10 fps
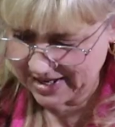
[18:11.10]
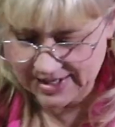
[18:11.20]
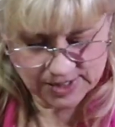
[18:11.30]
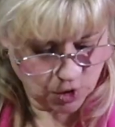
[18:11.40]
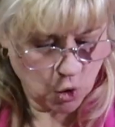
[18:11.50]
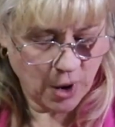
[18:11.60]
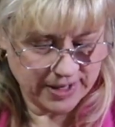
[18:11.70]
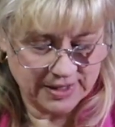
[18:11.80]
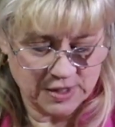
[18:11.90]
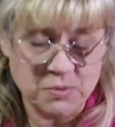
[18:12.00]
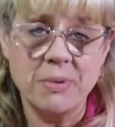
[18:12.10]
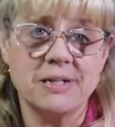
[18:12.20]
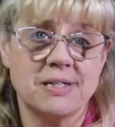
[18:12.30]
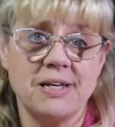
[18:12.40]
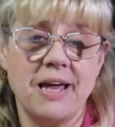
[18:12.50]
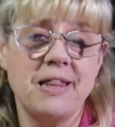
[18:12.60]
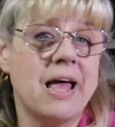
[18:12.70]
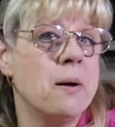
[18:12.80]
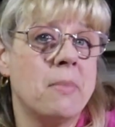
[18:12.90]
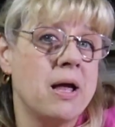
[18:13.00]
isn't quite this messy, and
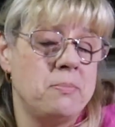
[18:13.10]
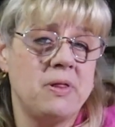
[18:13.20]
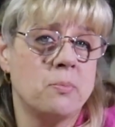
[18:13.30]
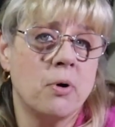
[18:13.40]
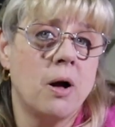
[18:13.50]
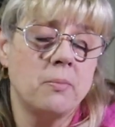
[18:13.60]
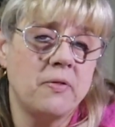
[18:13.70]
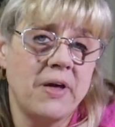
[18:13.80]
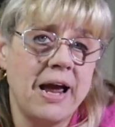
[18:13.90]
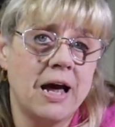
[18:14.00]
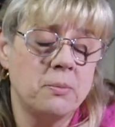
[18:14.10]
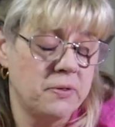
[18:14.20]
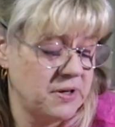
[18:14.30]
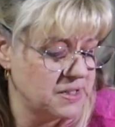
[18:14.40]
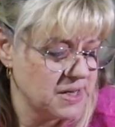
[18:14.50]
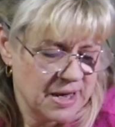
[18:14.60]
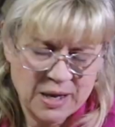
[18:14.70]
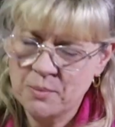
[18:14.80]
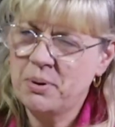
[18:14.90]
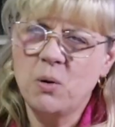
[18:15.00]
that might be the problem that they had with these.
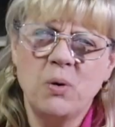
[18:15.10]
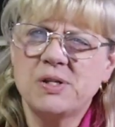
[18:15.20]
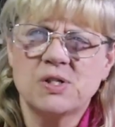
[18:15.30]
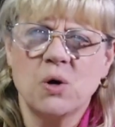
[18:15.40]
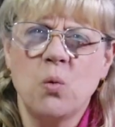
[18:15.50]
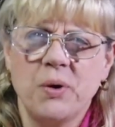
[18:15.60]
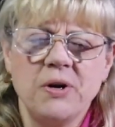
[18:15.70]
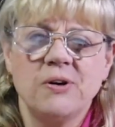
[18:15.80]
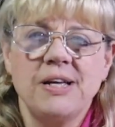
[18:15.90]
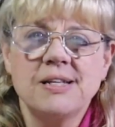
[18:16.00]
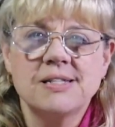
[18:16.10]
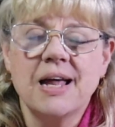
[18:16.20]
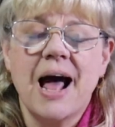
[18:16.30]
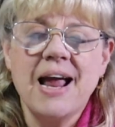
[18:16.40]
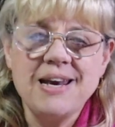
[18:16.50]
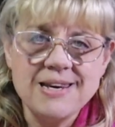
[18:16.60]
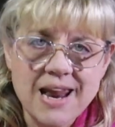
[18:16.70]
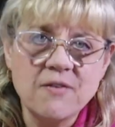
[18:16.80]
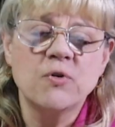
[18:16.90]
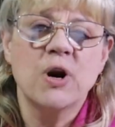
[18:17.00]
But what's so weird is that I
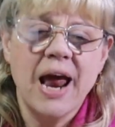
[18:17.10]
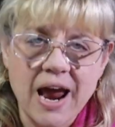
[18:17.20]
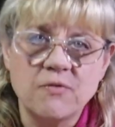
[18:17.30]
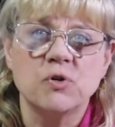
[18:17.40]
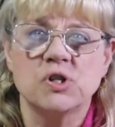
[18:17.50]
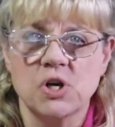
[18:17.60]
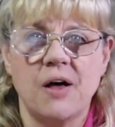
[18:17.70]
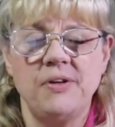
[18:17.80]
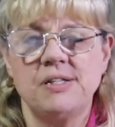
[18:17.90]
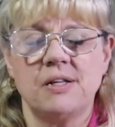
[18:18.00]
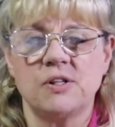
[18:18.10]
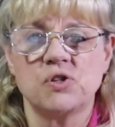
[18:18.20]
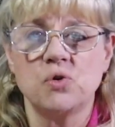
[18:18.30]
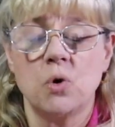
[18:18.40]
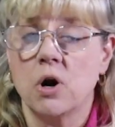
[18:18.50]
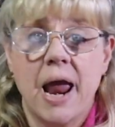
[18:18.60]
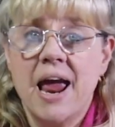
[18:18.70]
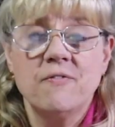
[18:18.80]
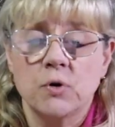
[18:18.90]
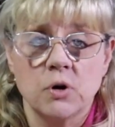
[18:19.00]
never ever saw these at the store,
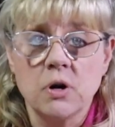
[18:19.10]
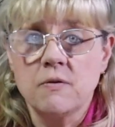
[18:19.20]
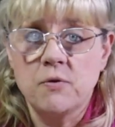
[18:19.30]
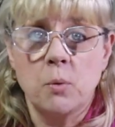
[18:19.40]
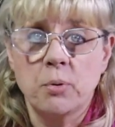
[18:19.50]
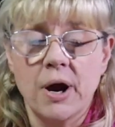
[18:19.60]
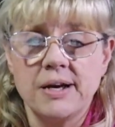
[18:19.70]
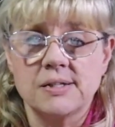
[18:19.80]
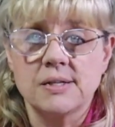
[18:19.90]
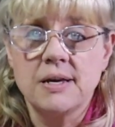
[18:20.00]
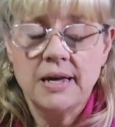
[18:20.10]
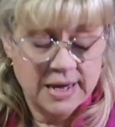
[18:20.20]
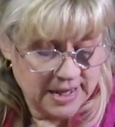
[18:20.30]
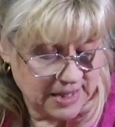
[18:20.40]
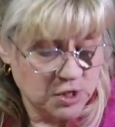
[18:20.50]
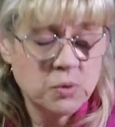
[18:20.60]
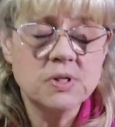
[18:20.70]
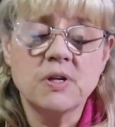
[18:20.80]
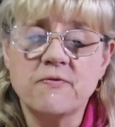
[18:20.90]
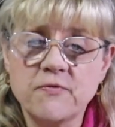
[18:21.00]
ever, full price. This
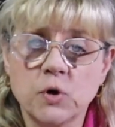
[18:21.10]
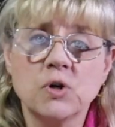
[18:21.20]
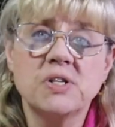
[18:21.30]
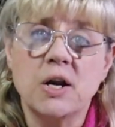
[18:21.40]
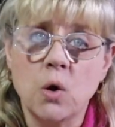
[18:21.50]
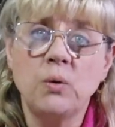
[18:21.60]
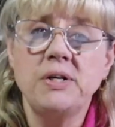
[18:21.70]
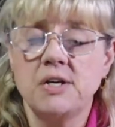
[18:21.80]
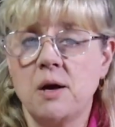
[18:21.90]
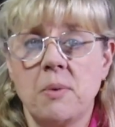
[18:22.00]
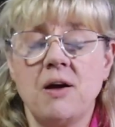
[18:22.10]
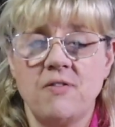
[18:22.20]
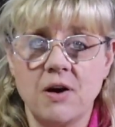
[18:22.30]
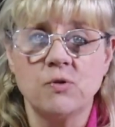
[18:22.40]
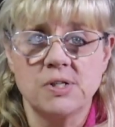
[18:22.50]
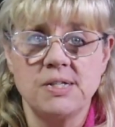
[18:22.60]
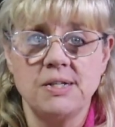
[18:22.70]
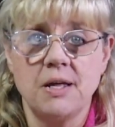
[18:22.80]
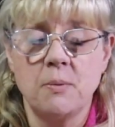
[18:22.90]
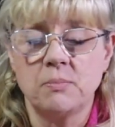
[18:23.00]
was the first and only time I've ever
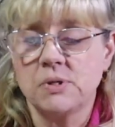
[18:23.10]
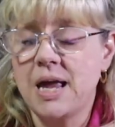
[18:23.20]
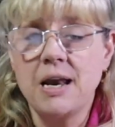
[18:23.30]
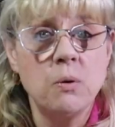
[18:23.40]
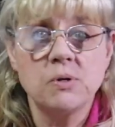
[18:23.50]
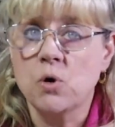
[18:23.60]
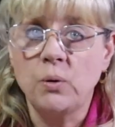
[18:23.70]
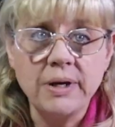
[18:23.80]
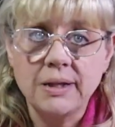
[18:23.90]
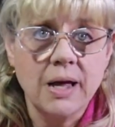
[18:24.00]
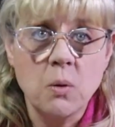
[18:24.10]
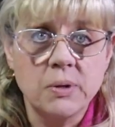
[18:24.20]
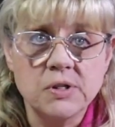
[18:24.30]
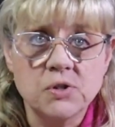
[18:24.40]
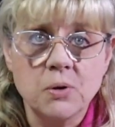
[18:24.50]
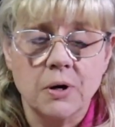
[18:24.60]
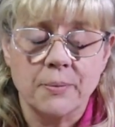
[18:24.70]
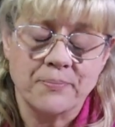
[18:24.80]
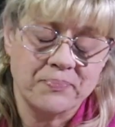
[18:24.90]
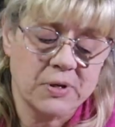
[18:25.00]
seen them, and it was only at that one
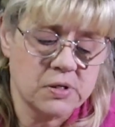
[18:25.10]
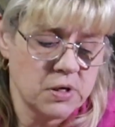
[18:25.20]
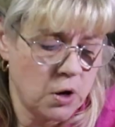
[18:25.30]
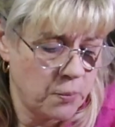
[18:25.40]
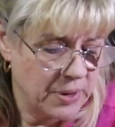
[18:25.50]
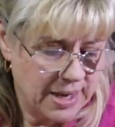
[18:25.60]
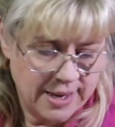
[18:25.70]
store. So